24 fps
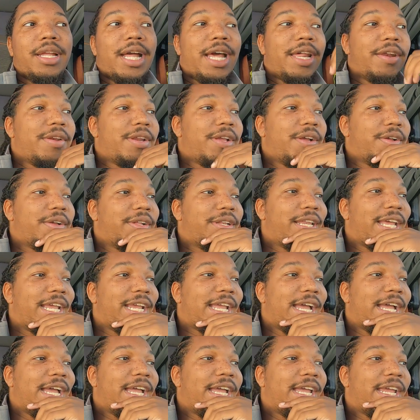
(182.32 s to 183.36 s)
don't know,
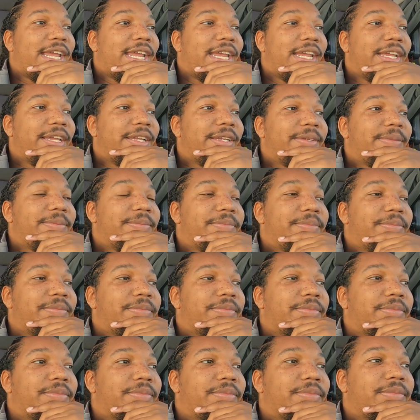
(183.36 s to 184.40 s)
like I
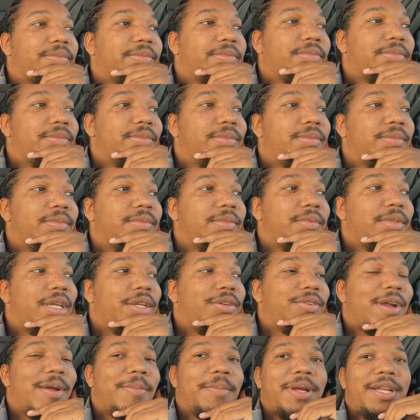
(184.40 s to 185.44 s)

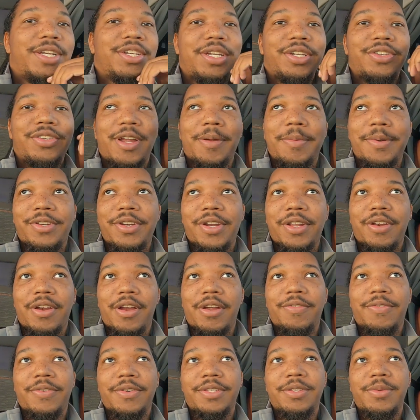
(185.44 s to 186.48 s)
dropped my trailer
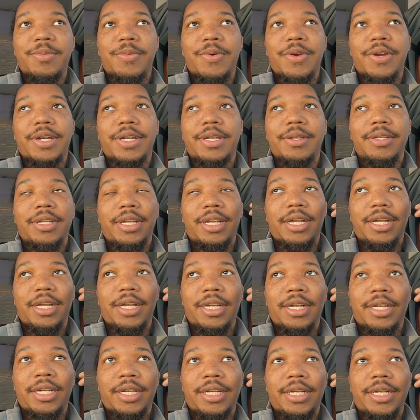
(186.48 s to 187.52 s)
off for some work
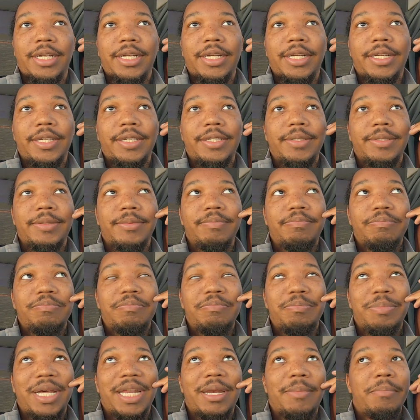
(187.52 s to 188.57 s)
about
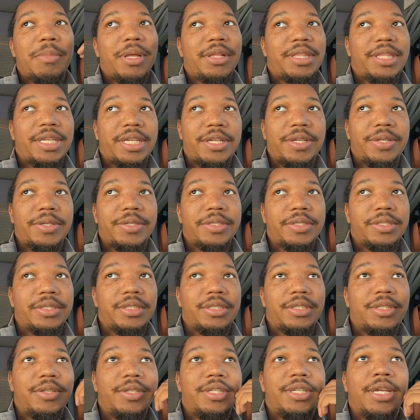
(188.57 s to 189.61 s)
a month ago.
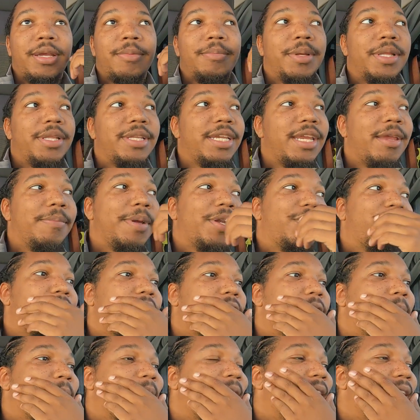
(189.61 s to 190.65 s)
So it took a month to get my
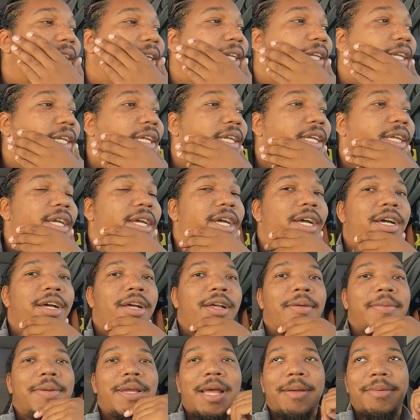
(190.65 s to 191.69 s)
trailer back.
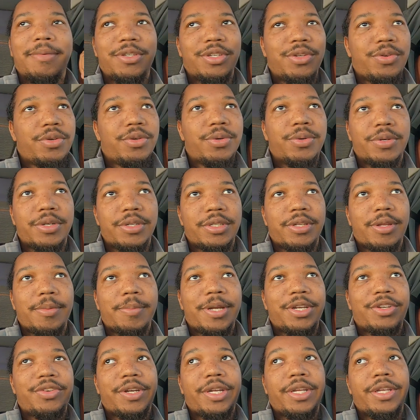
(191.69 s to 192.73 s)
Got new doors on
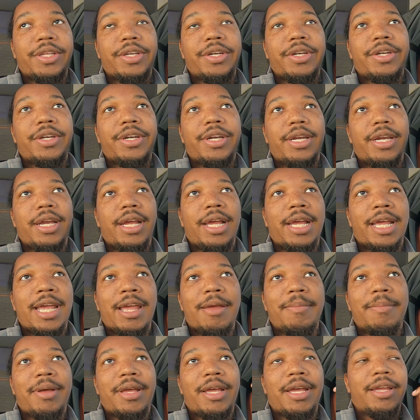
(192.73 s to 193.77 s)
my trailer. I
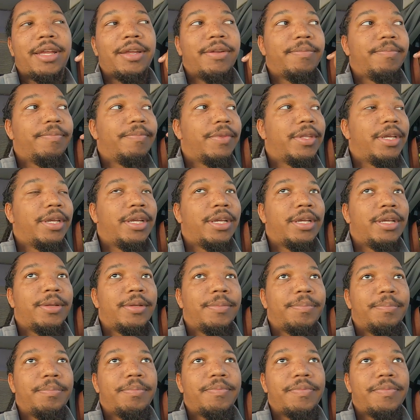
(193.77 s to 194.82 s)
had my a